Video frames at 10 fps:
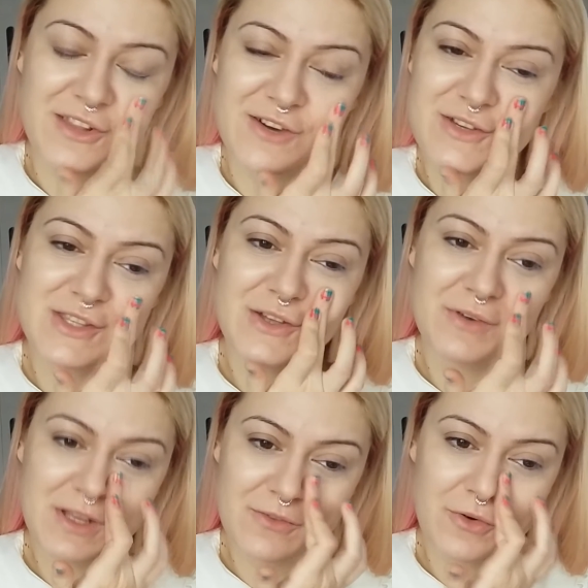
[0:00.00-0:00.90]
There is no
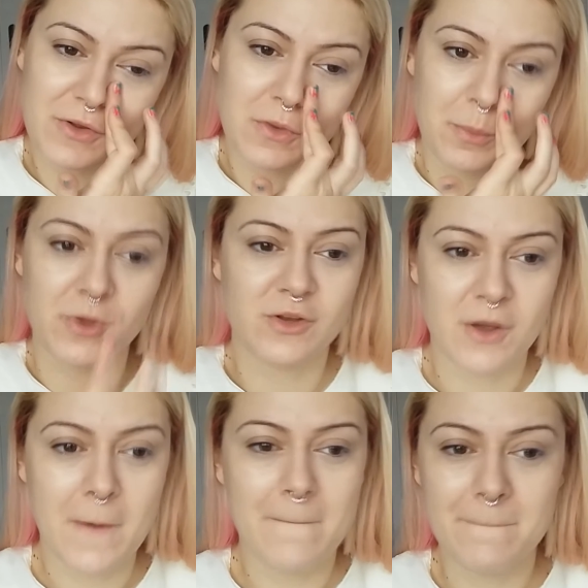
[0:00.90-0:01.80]
need for you to put
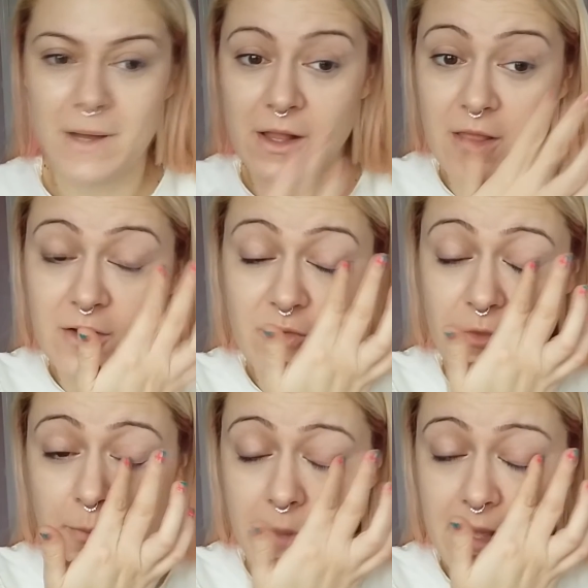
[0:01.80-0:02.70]
a lot
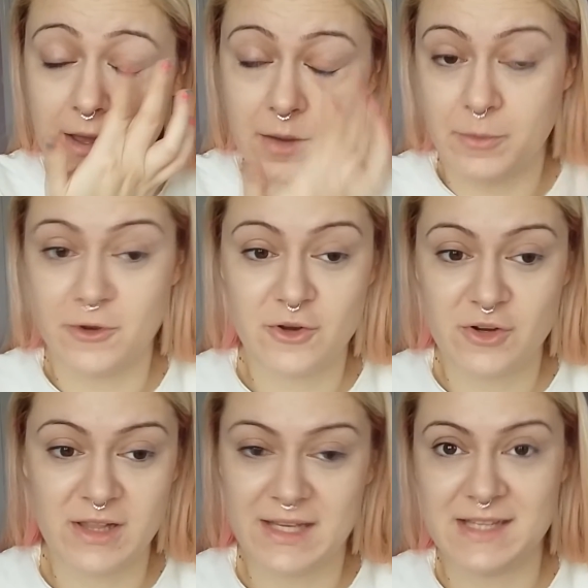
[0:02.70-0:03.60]
of makeup on
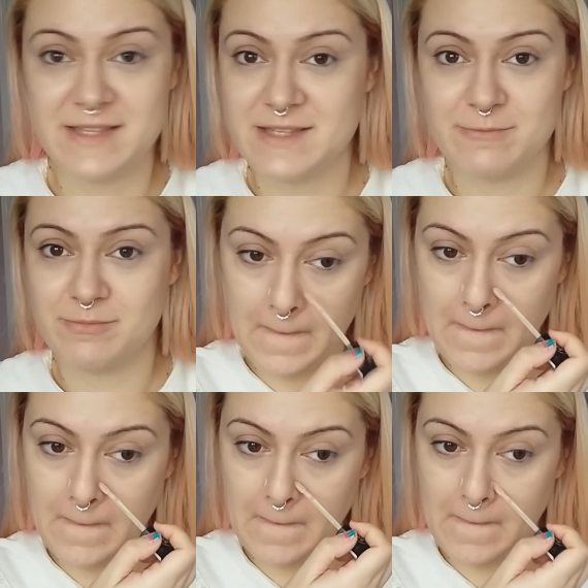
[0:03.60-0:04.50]
your lids.
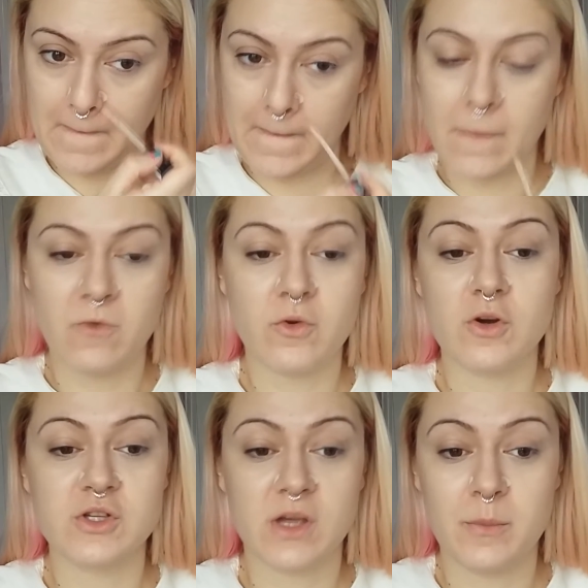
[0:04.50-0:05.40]
Of
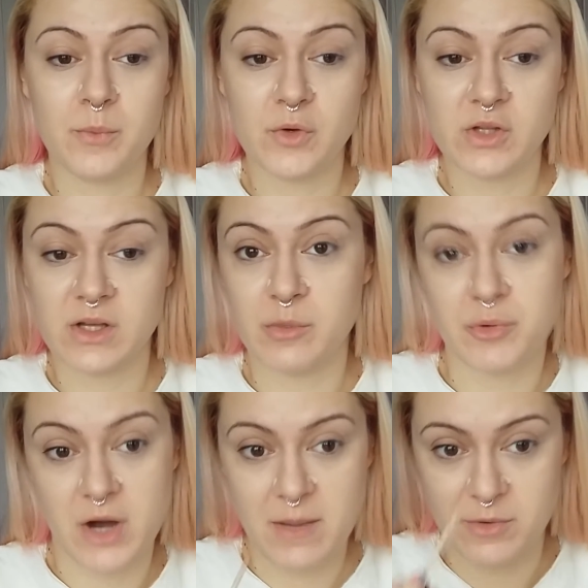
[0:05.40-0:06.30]
course, you can put a
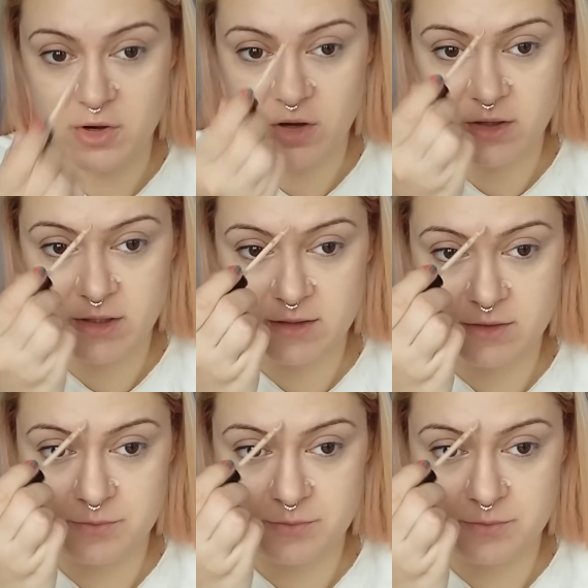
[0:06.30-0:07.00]
primer on it.